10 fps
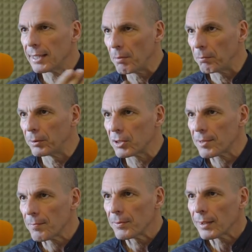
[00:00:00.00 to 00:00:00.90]
and the
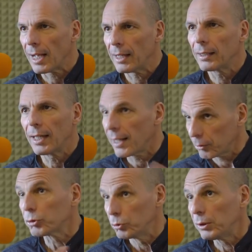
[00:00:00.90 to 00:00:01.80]
members. And
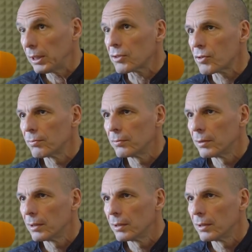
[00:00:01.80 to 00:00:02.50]
that took 2 years.